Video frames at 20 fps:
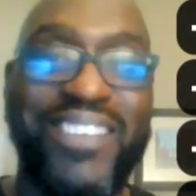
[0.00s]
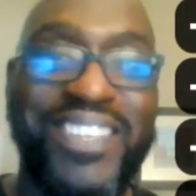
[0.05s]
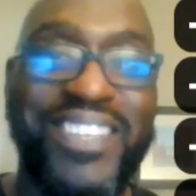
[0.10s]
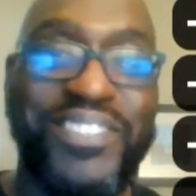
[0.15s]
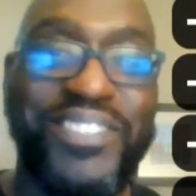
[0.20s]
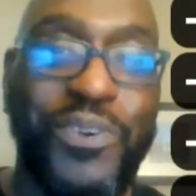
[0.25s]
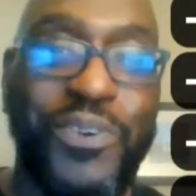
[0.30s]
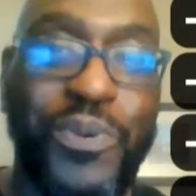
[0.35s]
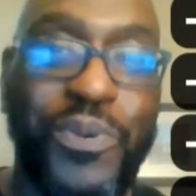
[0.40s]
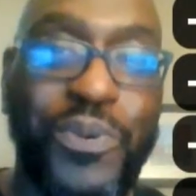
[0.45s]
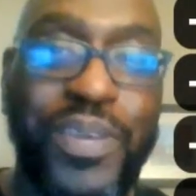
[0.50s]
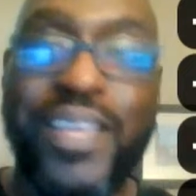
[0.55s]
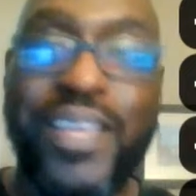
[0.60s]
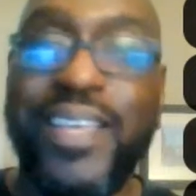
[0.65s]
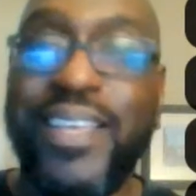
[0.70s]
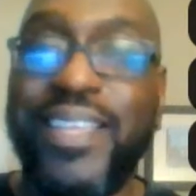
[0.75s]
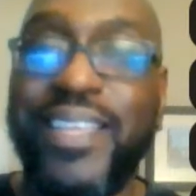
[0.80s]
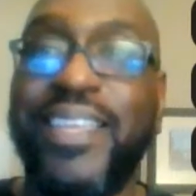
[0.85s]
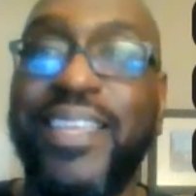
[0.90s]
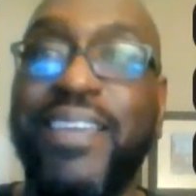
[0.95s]
So
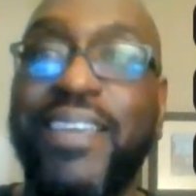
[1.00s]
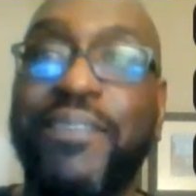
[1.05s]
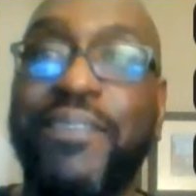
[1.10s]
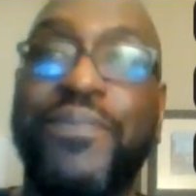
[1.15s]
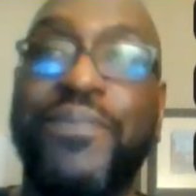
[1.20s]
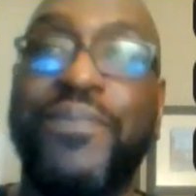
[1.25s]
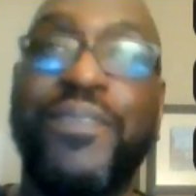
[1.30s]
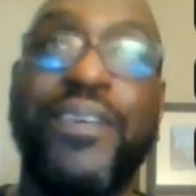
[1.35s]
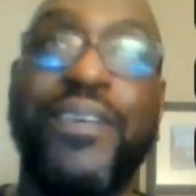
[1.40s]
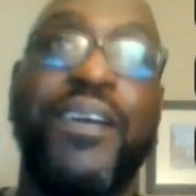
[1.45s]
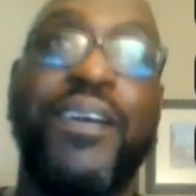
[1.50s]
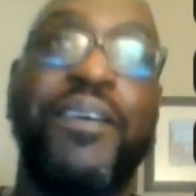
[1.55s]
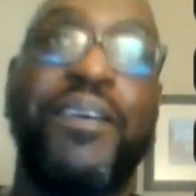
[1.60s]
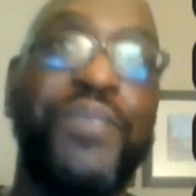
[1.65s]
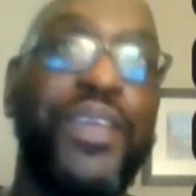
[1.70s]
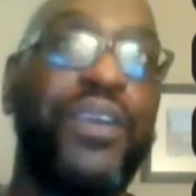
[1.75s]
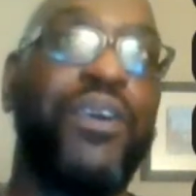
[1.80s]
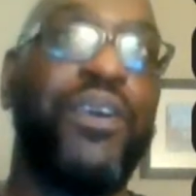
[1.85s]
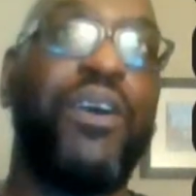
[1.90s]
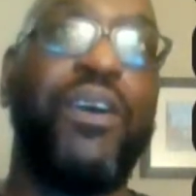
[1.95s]
if
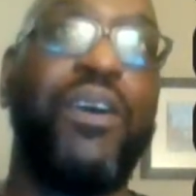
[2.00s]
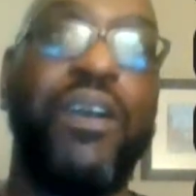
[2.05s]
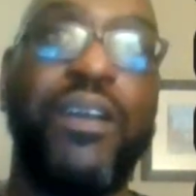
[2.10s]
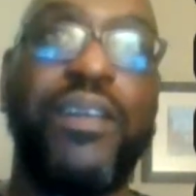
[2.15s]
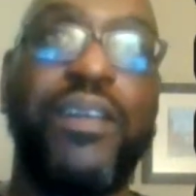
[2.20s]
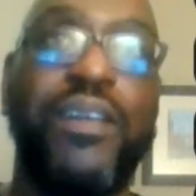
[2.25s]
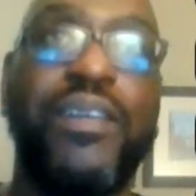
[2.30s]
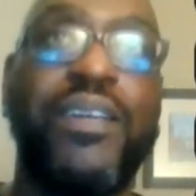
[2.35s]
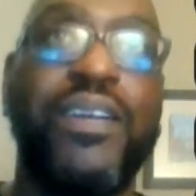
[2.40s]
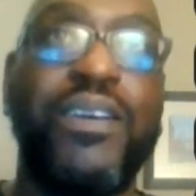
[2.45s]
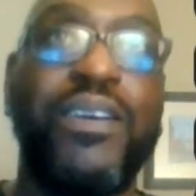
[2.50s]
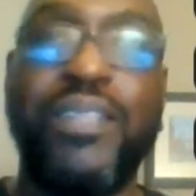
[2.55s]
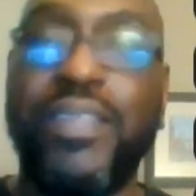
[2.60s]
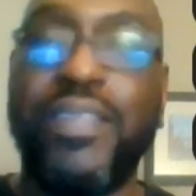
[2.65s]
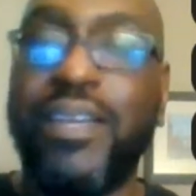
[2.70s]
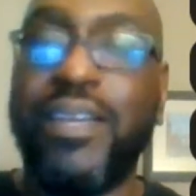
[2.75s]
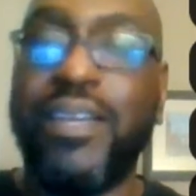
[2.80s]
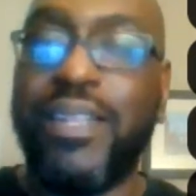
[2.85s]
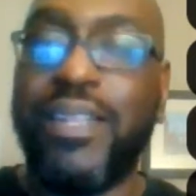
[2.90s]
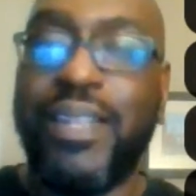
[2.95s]
there are a
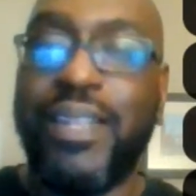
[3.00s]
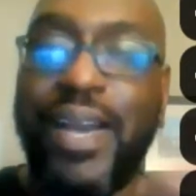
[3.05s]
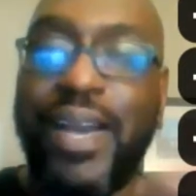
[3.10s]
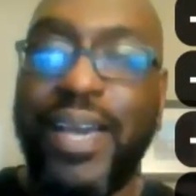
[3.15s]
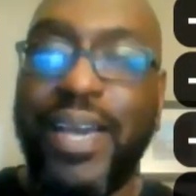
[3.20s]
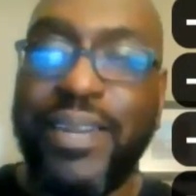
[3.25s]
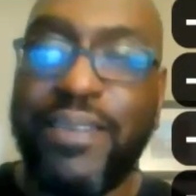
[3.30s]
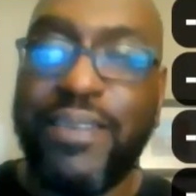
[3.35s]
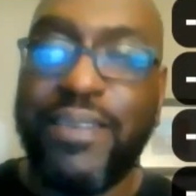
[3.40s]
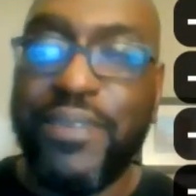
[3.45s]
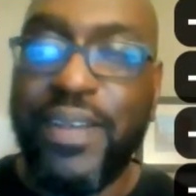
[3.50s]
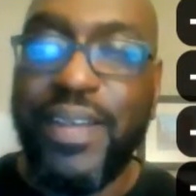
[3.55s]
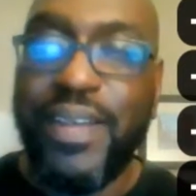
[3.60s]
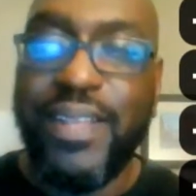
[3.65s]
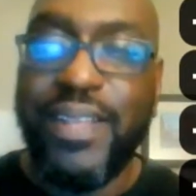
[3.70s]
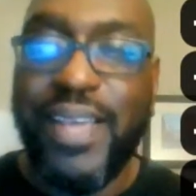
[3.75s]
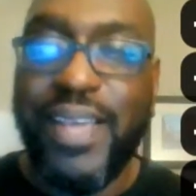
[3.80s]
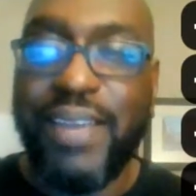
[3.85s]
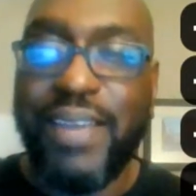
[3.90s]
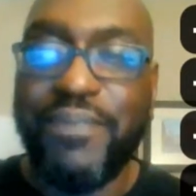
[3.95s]
lot
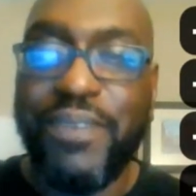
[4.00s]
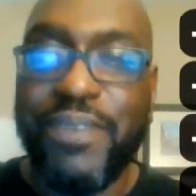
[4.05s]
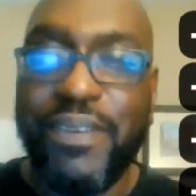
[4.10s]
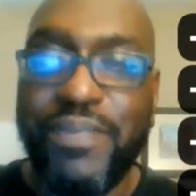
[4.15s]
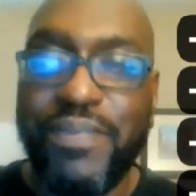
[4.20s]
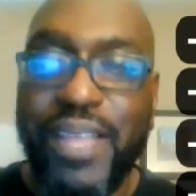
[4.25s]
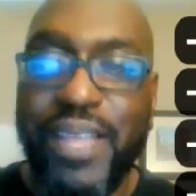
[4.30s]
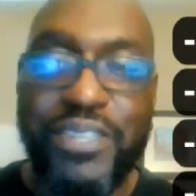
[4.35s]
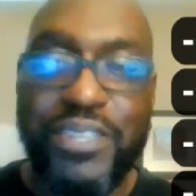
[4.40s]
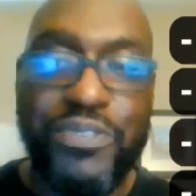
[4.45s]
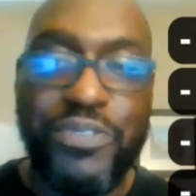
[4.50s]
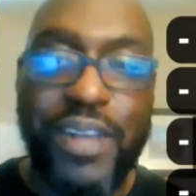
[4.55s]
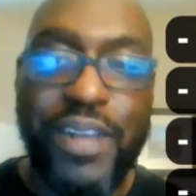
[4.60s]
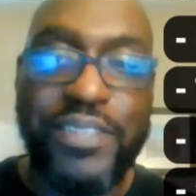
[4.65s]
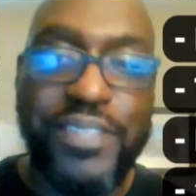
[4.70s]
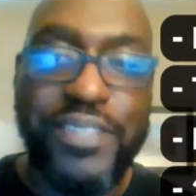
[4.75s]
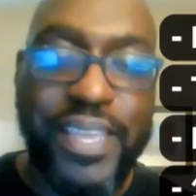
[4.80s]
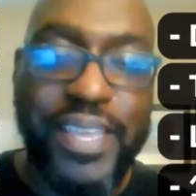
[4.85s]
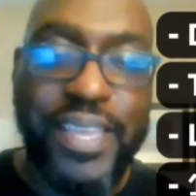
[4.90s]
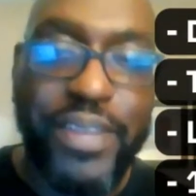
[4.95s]
of trucks
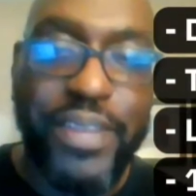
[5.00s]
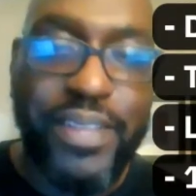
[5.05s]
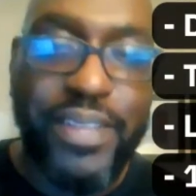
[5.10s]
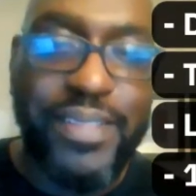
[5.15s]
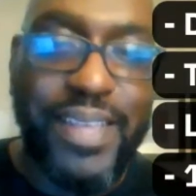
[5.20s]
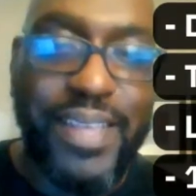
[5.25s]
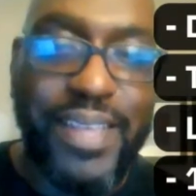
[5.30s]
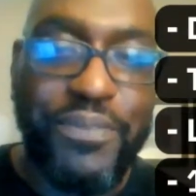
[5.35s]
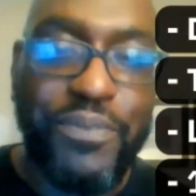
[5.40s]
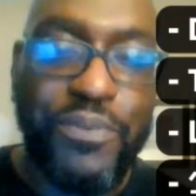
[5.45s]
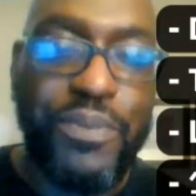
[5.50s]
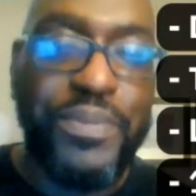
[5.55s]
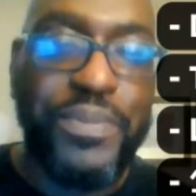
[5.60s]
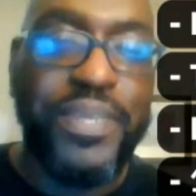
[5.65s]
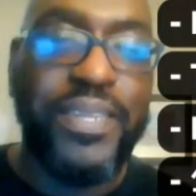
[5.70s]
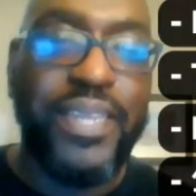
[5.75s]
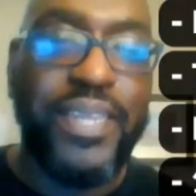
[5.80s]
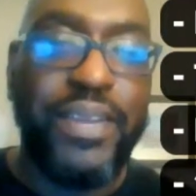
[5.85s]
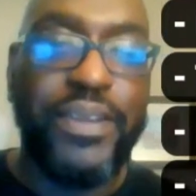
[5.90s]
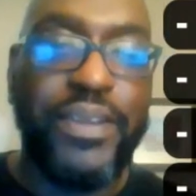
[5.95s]
in the area, a lot of equipment in
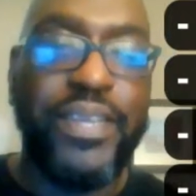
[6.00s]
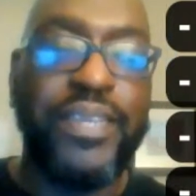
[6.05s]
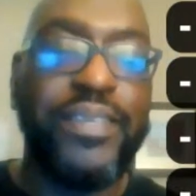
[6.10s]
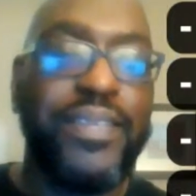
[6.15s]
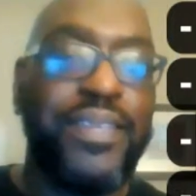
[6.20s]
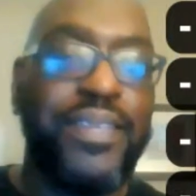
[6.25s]
the area